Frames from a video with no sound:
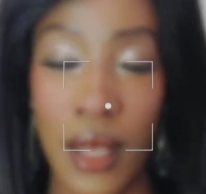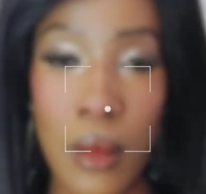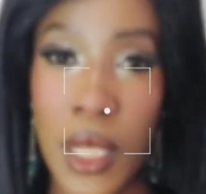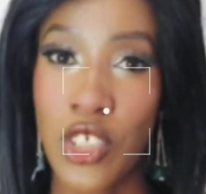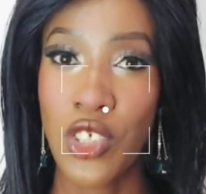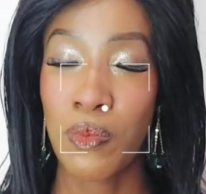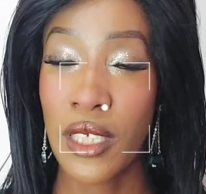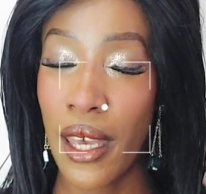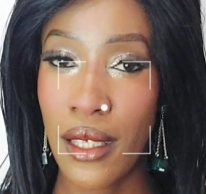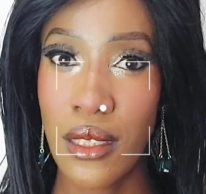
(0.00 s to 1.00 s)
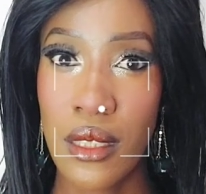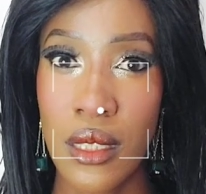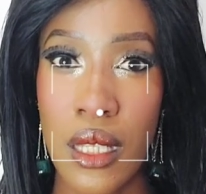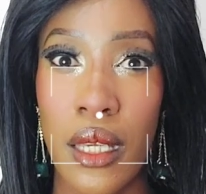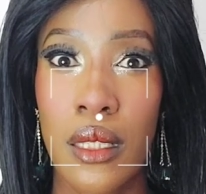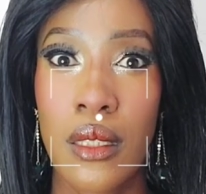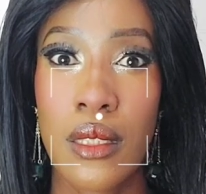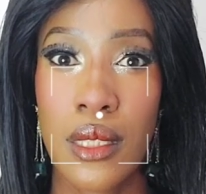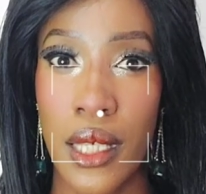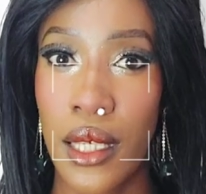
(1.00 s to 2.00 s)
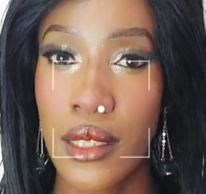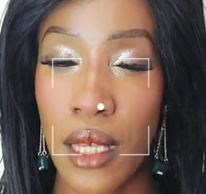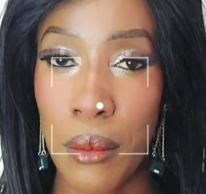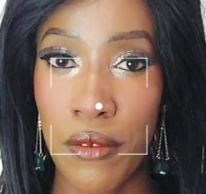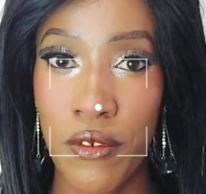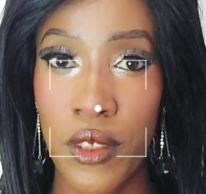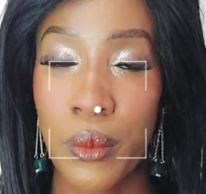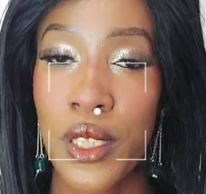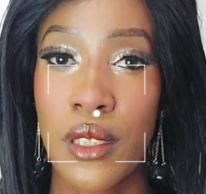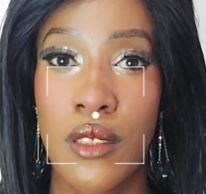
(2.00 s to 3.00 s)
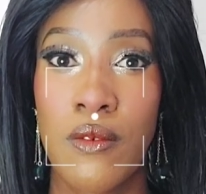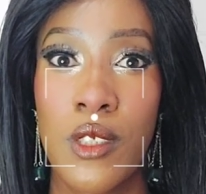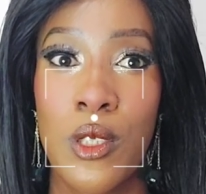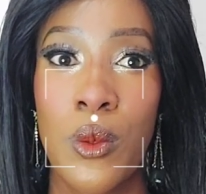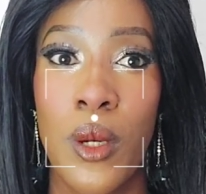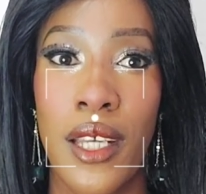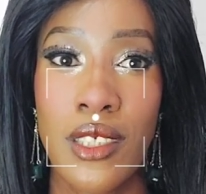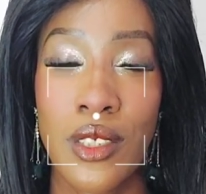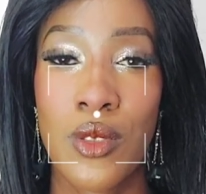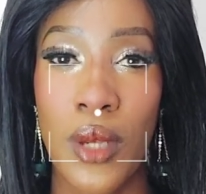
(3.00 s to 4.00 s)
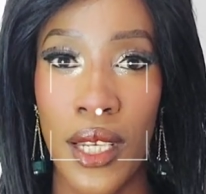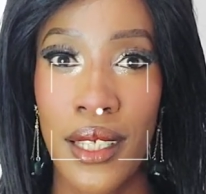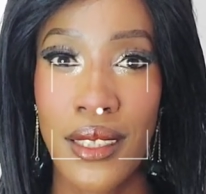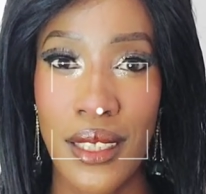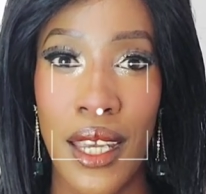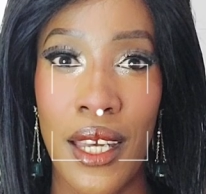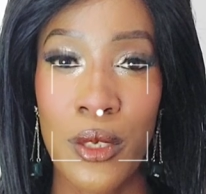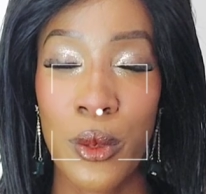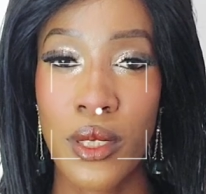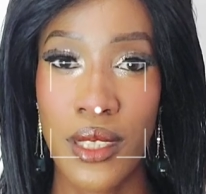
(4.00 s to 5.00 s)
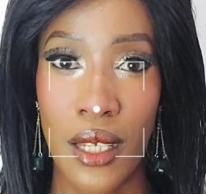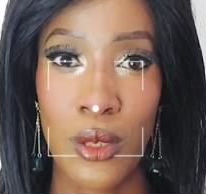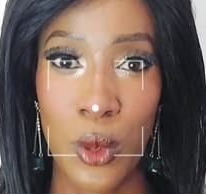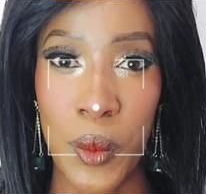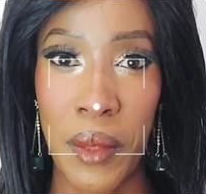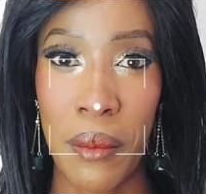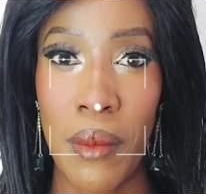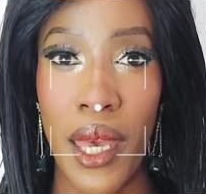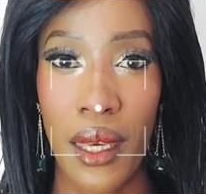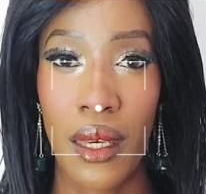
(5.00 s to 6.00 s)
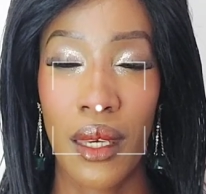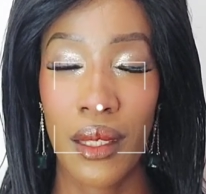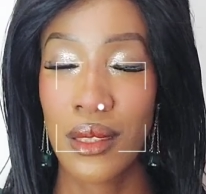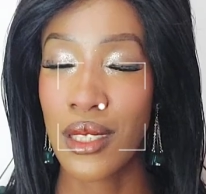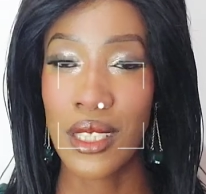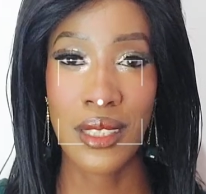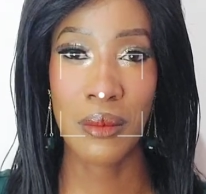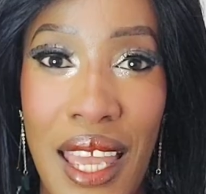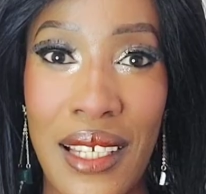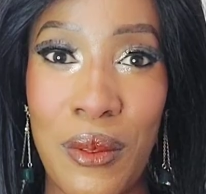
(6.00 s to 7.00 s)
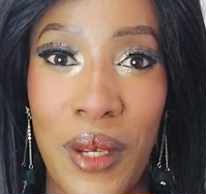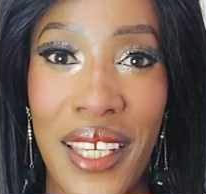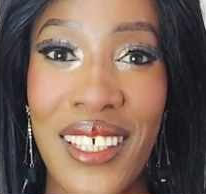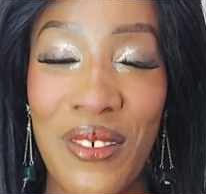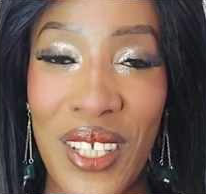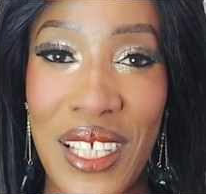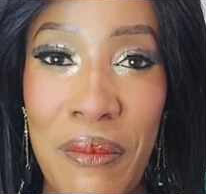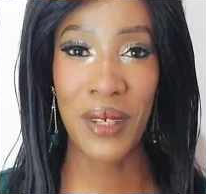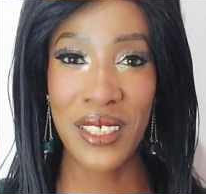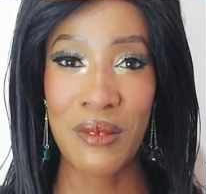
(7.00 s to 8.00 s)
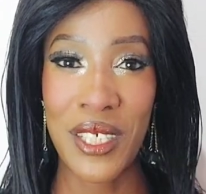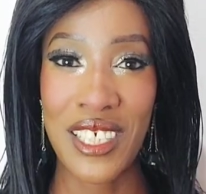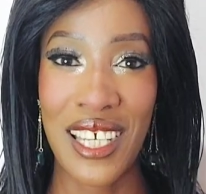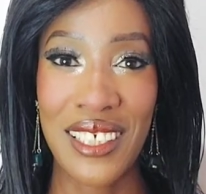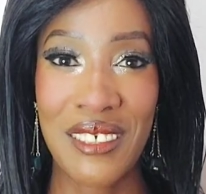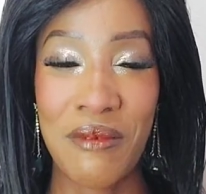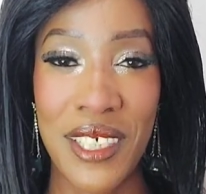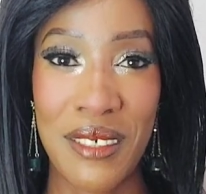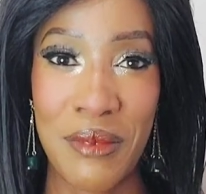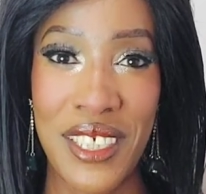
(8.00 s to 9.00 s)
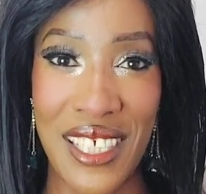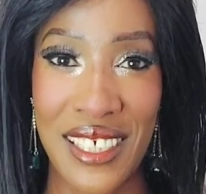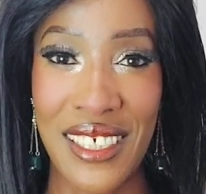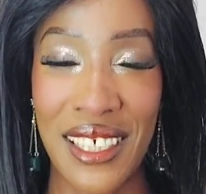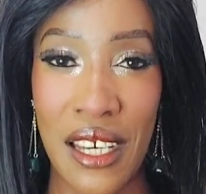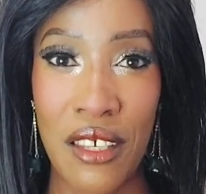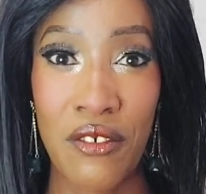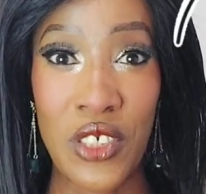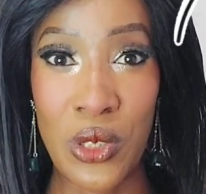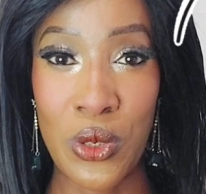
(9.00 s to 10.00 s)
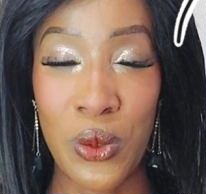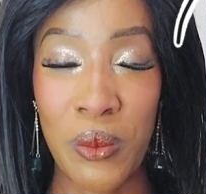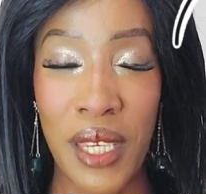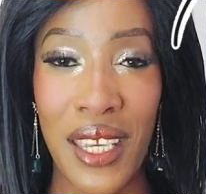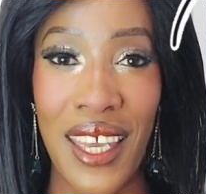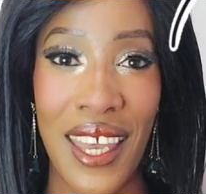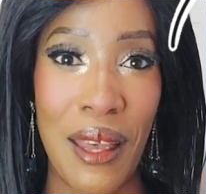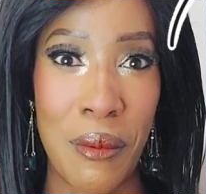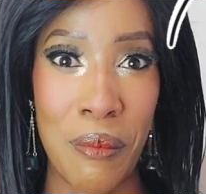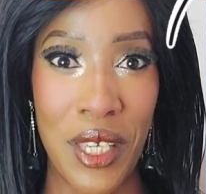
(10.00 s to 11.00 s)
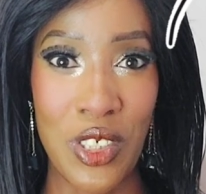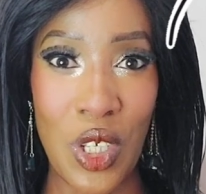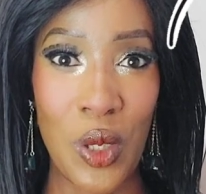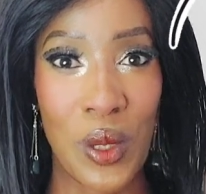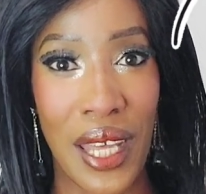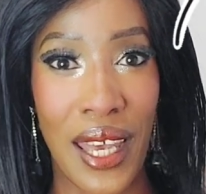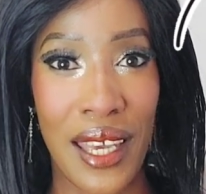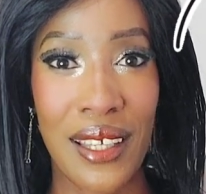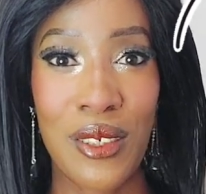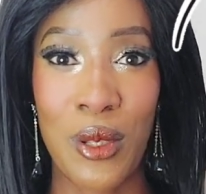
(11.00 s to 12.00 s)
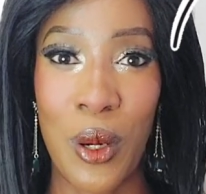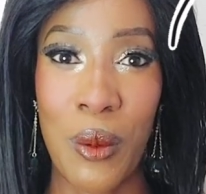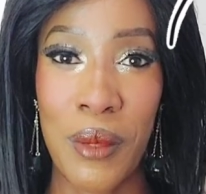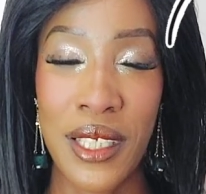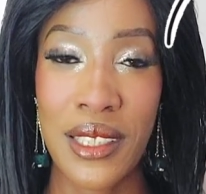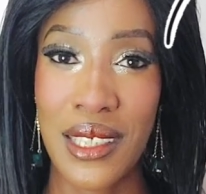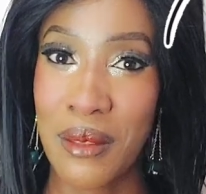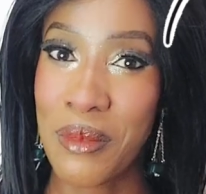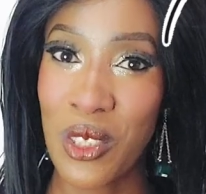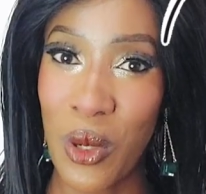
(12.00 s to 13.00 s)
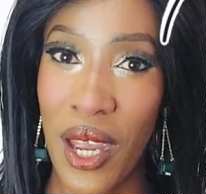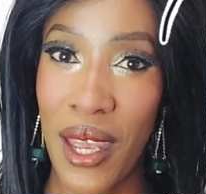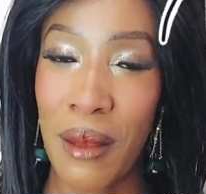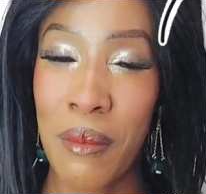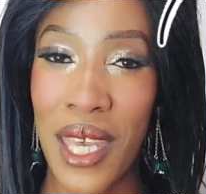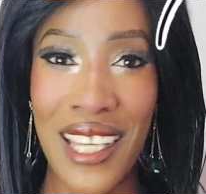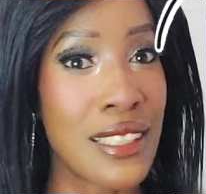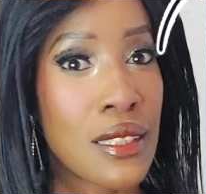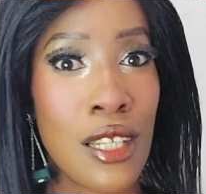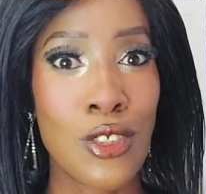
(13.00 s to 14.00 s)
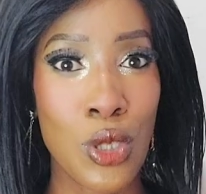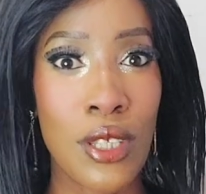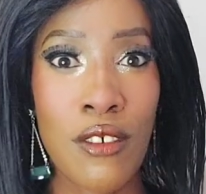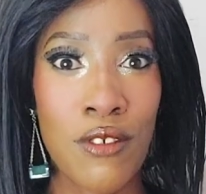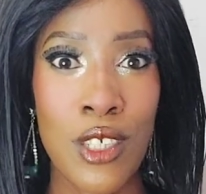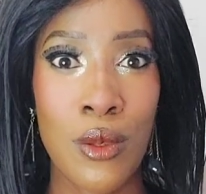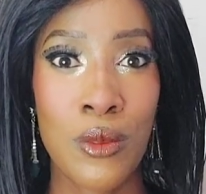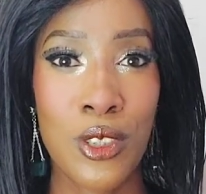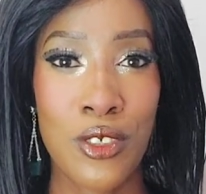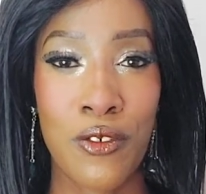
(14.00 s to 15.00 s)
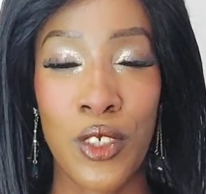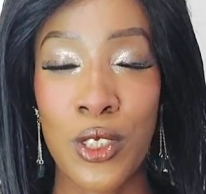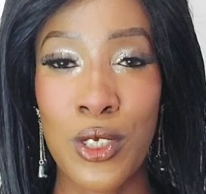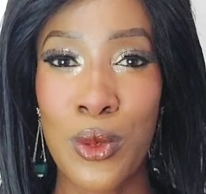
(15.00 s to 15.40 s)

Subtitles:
Can you imagine, guys, this is like the second time I'm filming this video. I just realized I had not turned on my mic. Anyway, welcome back to my channel. My name is Naninga. If you don't know me, make sure you like, comment, subscribe, and enjoy the video most of all.